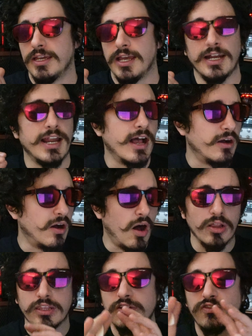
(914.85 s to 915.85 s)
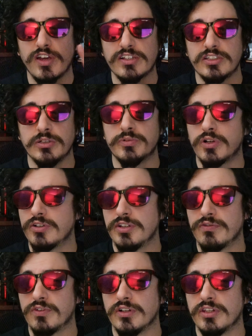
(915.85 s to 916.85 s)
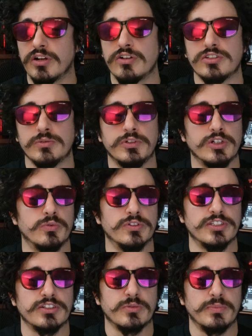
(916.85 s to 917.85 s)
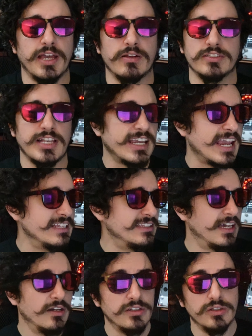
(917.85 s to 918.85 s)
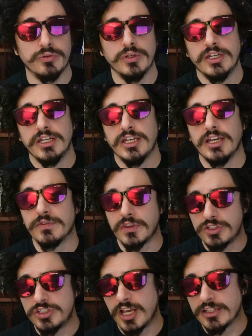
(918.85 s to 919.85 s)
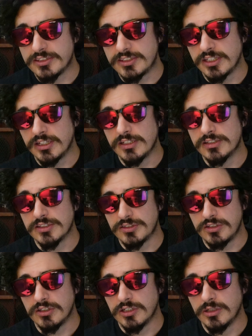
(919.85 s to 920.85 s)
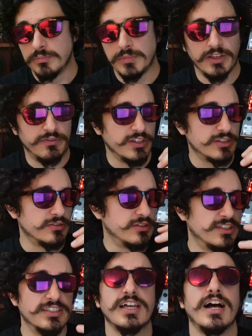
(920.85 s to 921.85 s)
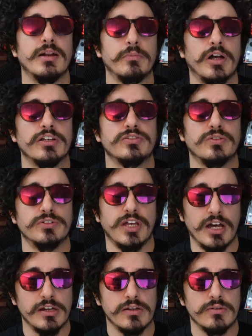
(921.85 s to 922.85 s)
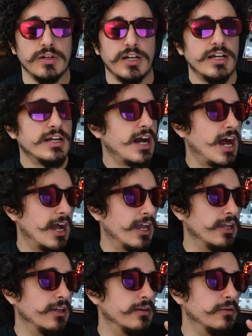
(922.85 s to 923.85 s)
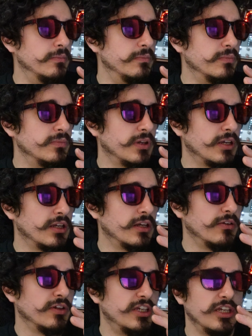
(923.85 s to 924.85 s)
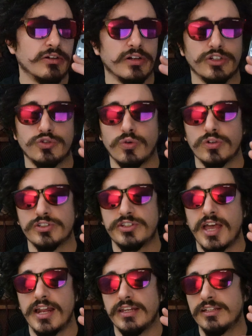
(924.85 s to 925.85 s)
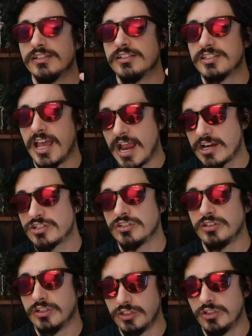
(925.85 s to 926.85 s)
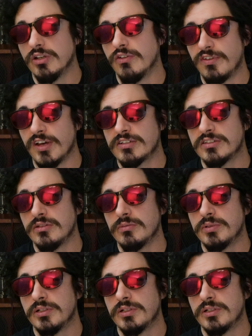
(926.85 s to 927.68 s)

And now all the effects loops are different. There are some good ones, there's some bad ones. I can't tell you if the Jet Cities is good. If it's designed by Soldano, I am gearing towards that it is actually a good effects loop.